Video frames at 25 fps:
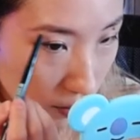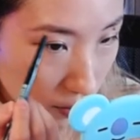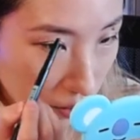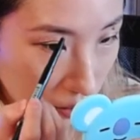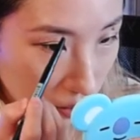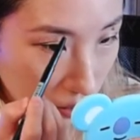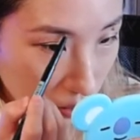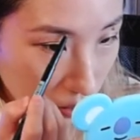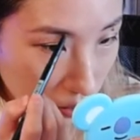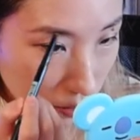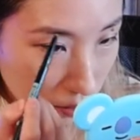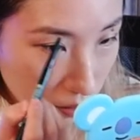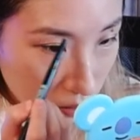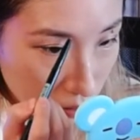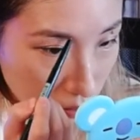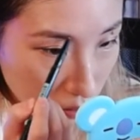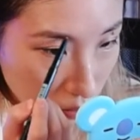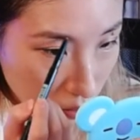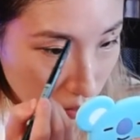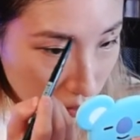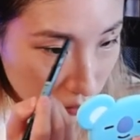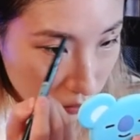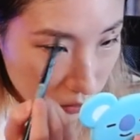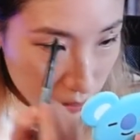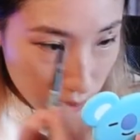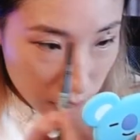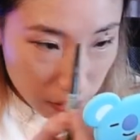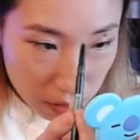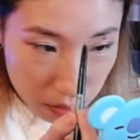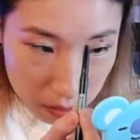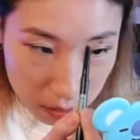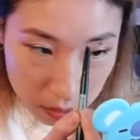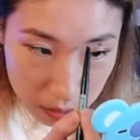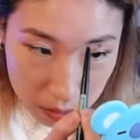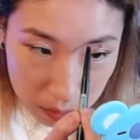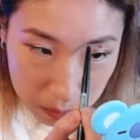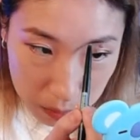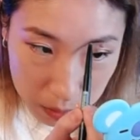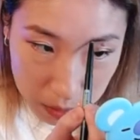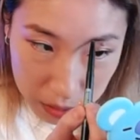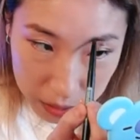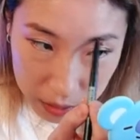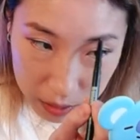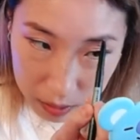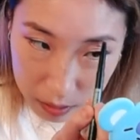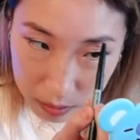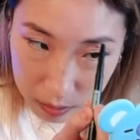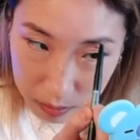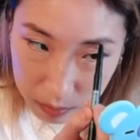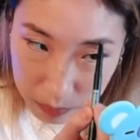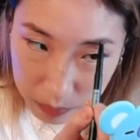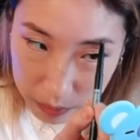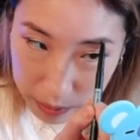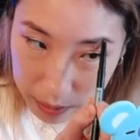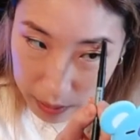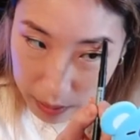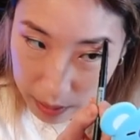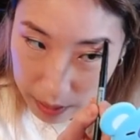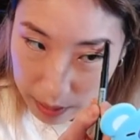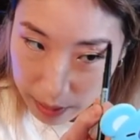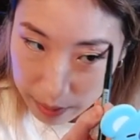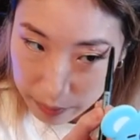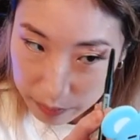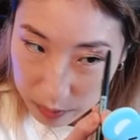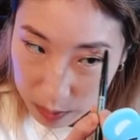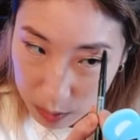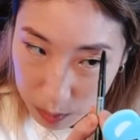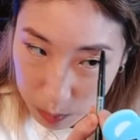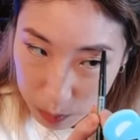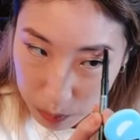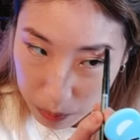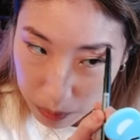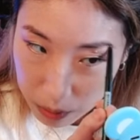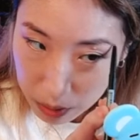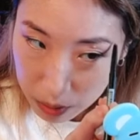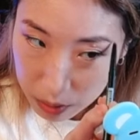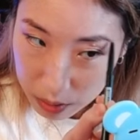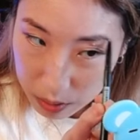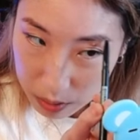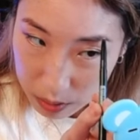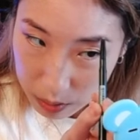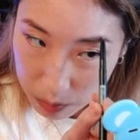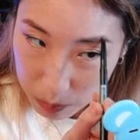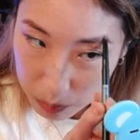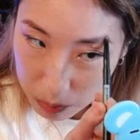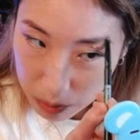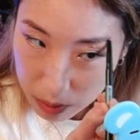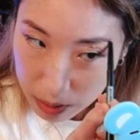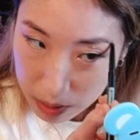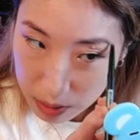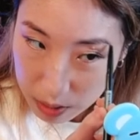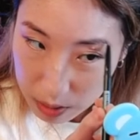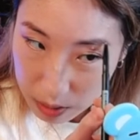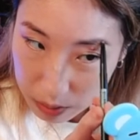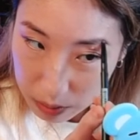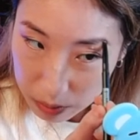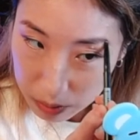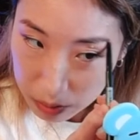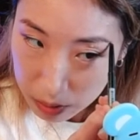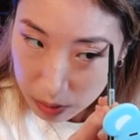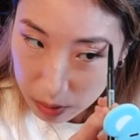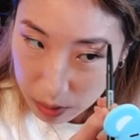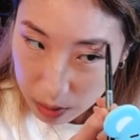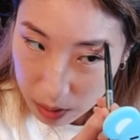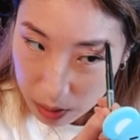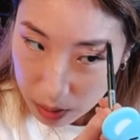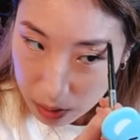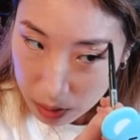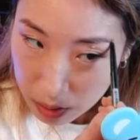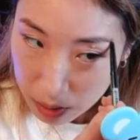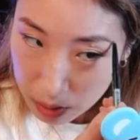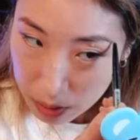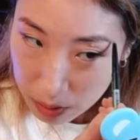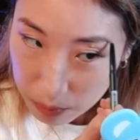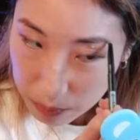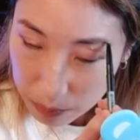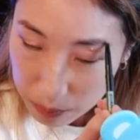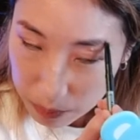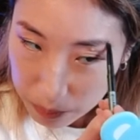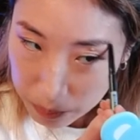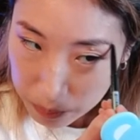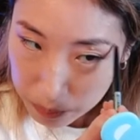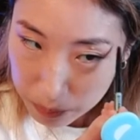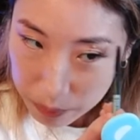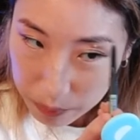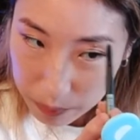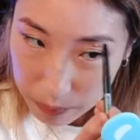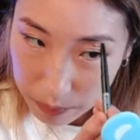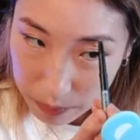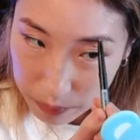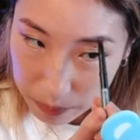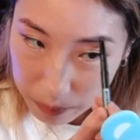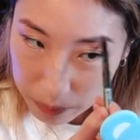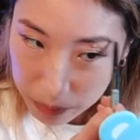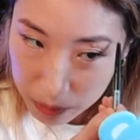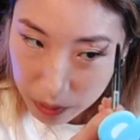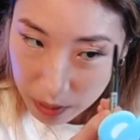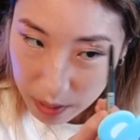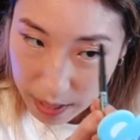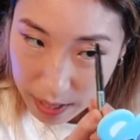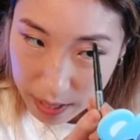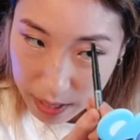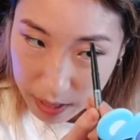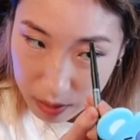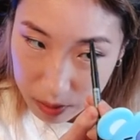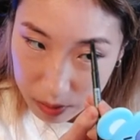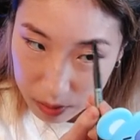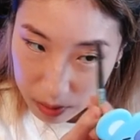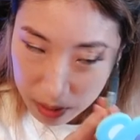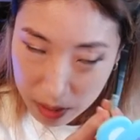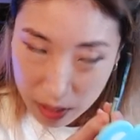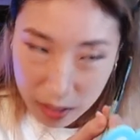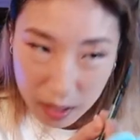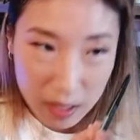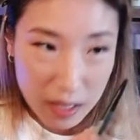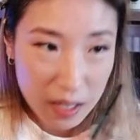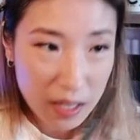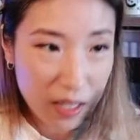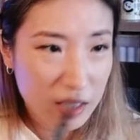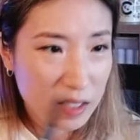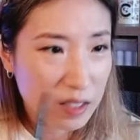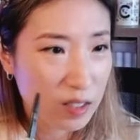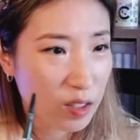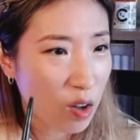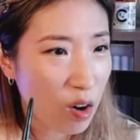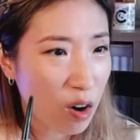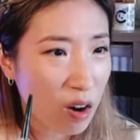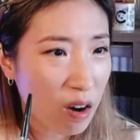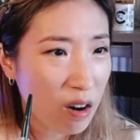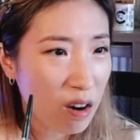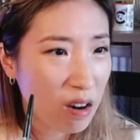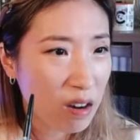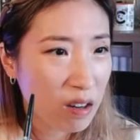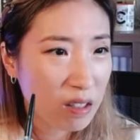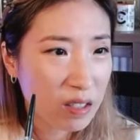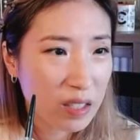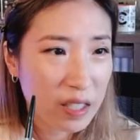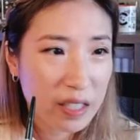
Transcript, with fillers: I think it uh, obviously is because I'm Korean, but I have sparse brows, but the hairs can get long.